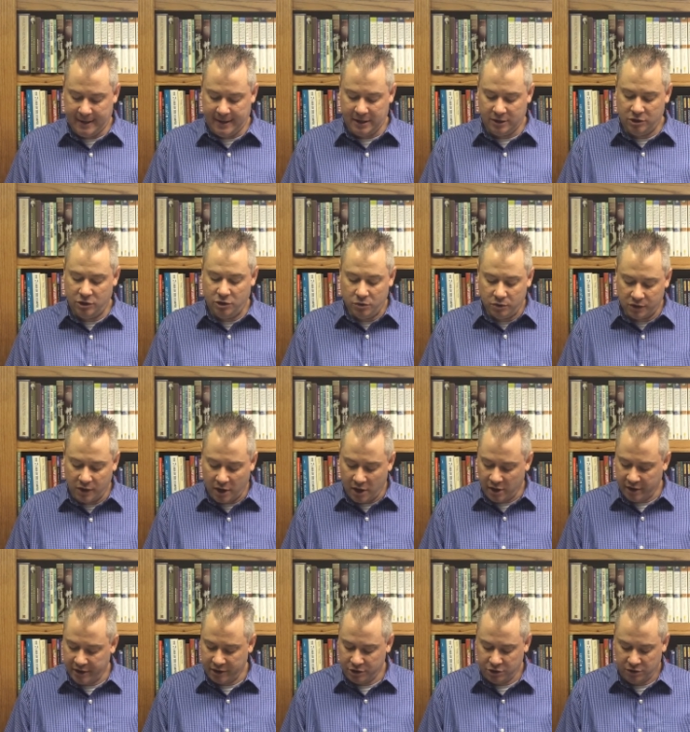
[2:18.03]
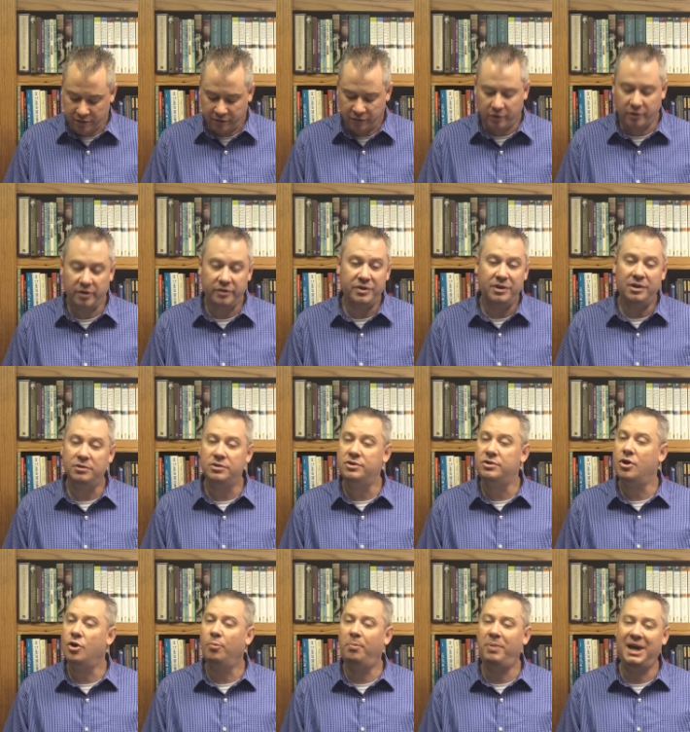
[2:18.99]
Use all that you've learned. There's
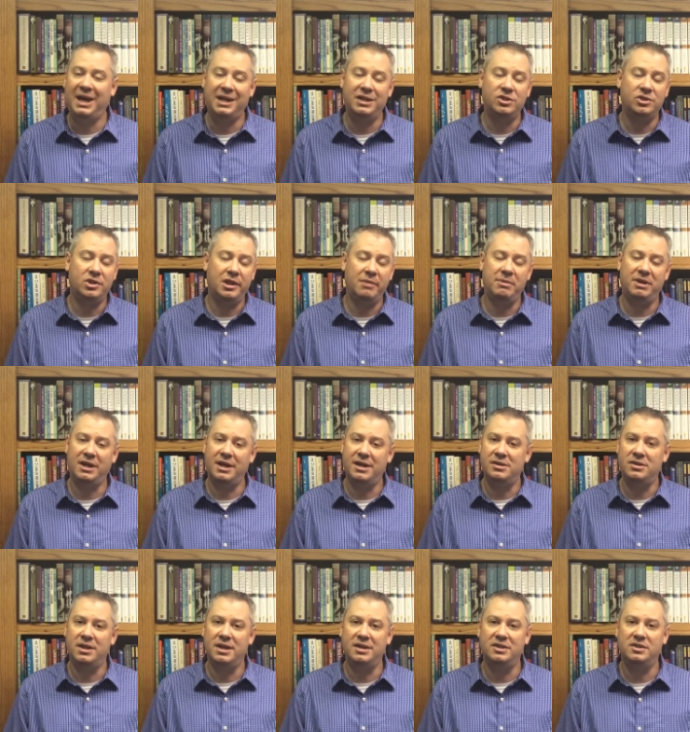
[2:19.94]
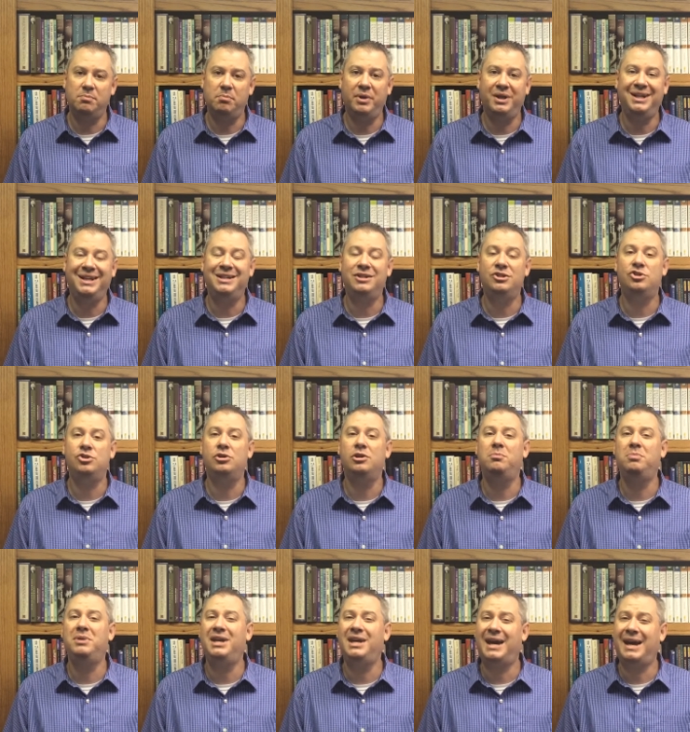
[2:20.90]
no page limit on this, but it should
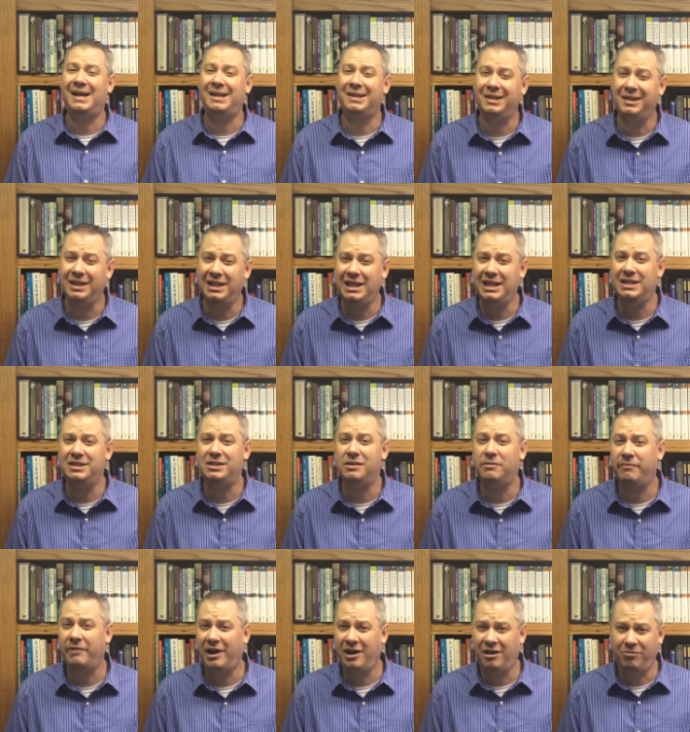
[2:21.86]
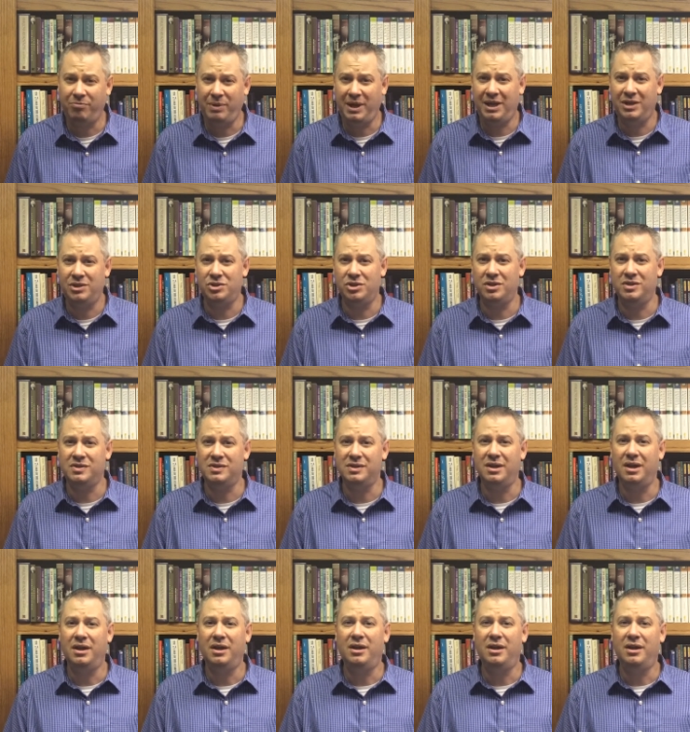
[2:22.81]
be at least 5 pages.